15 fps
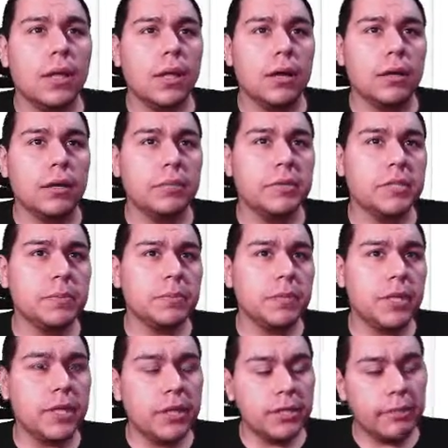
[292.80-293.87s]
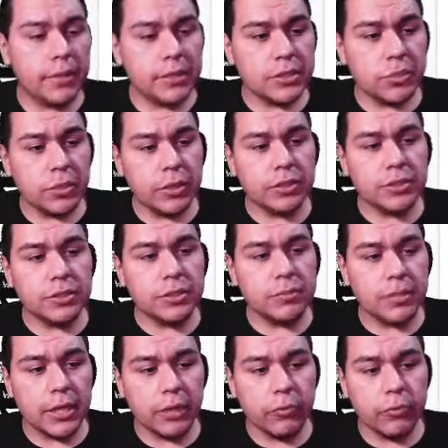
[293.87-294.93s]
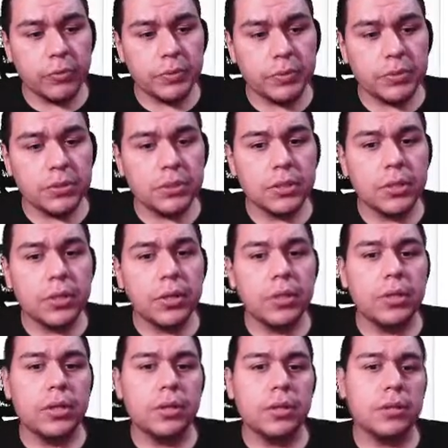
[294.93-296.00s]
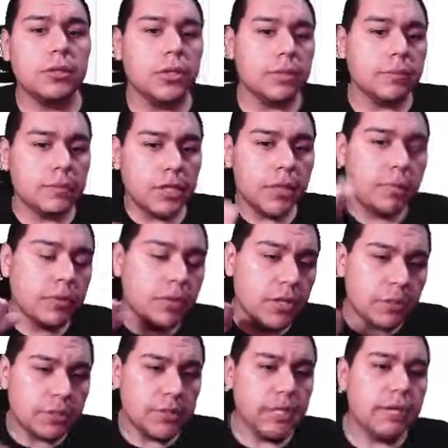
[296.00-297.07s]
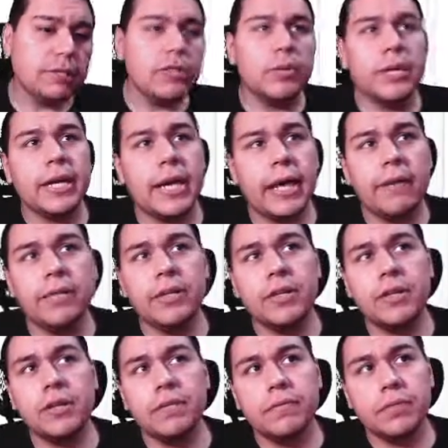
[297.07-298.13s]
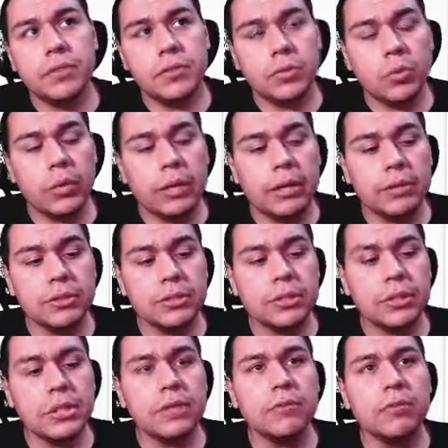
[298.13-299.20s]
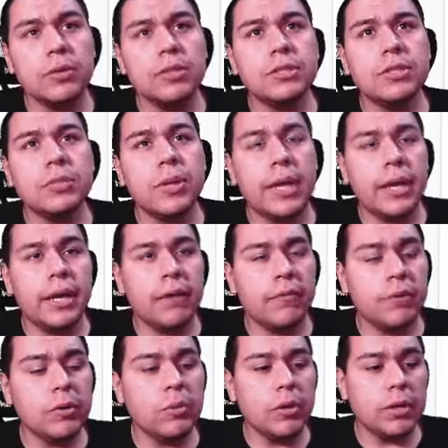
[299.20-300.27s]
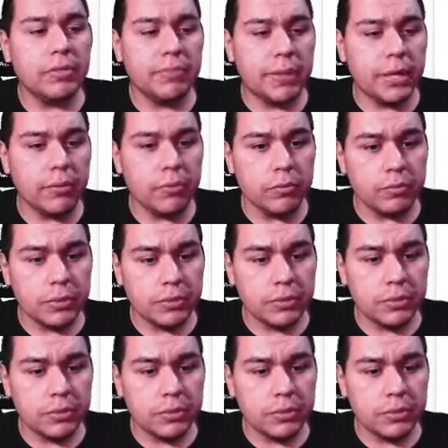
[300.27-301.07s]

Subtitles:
I'm going to be splitting up my squares into my groups. Thumbs up or thumbs down, do I have enough squares to give one to every one of my groups?